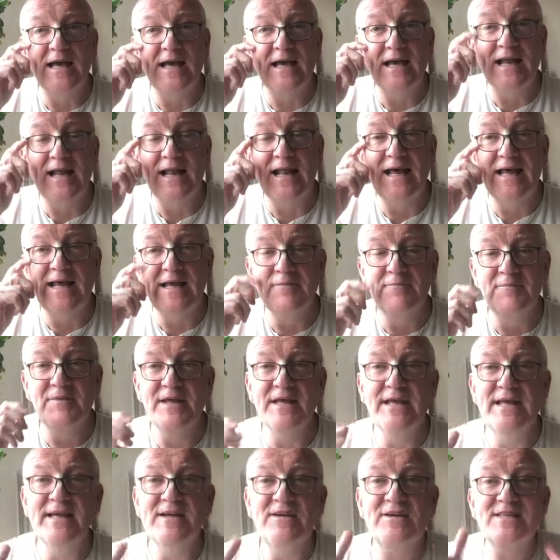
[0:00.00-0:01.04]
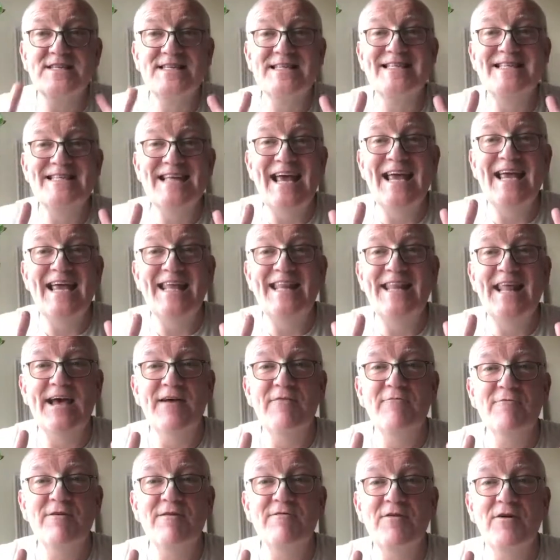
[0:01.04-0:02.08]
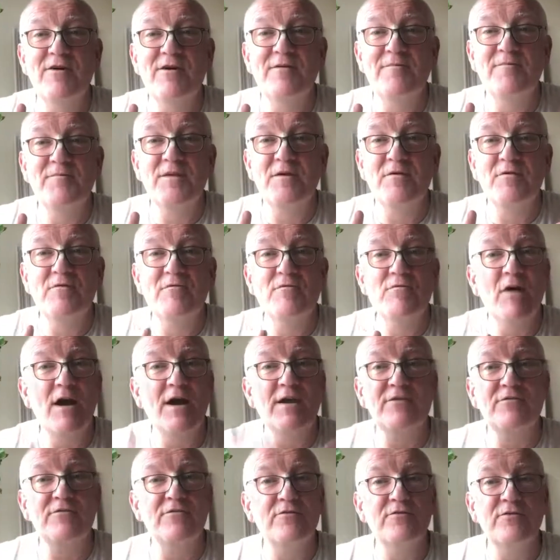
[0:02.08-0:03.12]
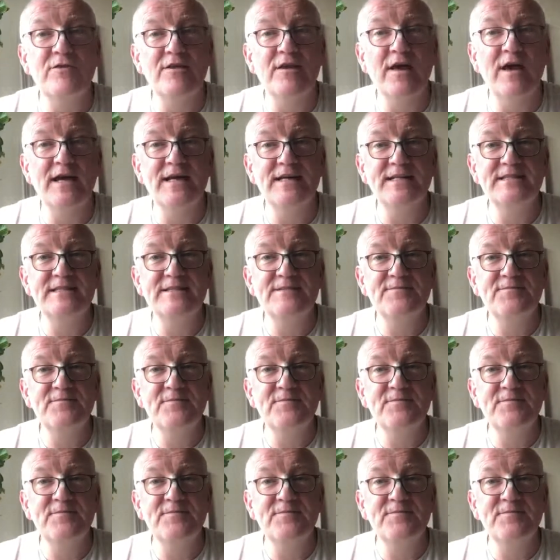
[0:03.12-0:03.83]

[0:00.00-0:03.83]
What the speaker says: claimed that he could stay in that river right through the night.